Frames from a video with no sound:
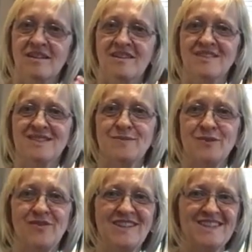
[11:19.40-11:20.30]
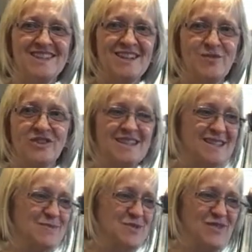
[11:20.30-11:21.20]
Some sort of instinct wanting
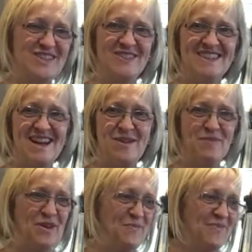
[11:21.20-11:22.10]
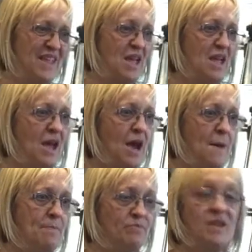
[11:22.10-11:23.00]
to move into a down bow.
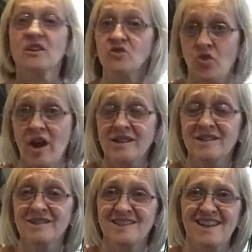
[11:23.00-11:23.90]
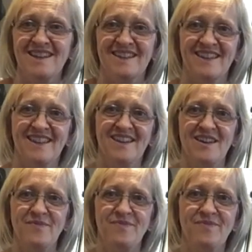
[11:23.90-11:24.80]
Try it and see.
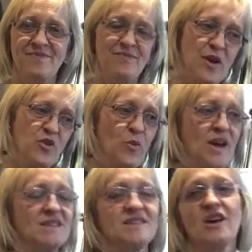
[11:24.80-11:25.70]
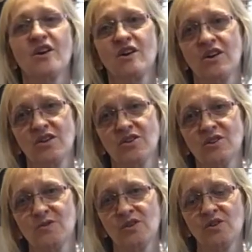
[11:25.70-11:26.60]
Both ways are
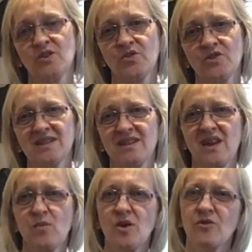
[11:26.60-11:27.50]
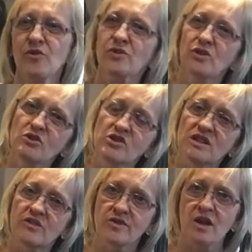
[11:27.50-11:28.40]
useful and good for us. They won't feel hugely
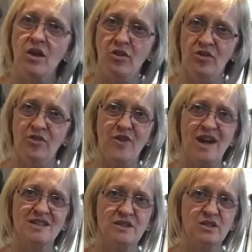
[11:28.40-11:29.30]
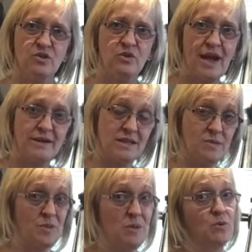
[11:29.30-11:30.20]
different, other than the fact that you can get a
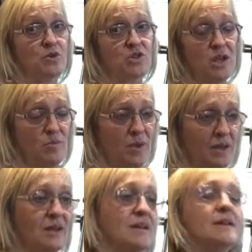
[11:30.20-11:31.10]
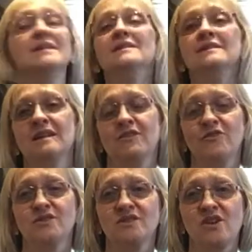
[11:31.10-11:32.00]
bit more shaping if you
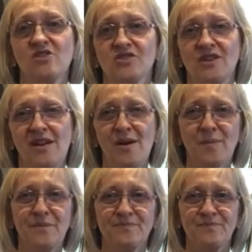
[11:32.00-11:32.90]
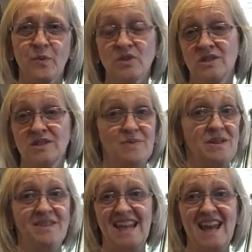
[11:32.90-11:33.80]
start on an up, which has been
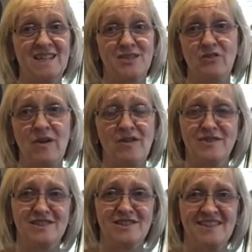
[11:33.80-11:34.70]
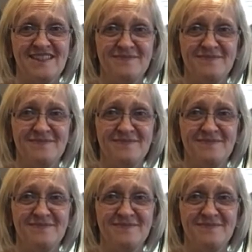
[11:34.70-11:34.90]
the case throughout this study.